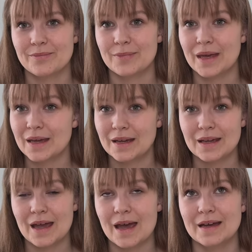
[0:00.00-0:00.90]

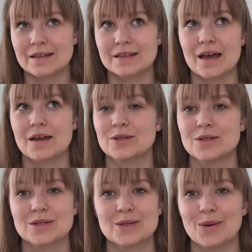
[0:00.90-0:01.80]
big, and I
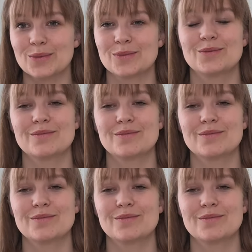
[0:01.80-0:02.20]
just don't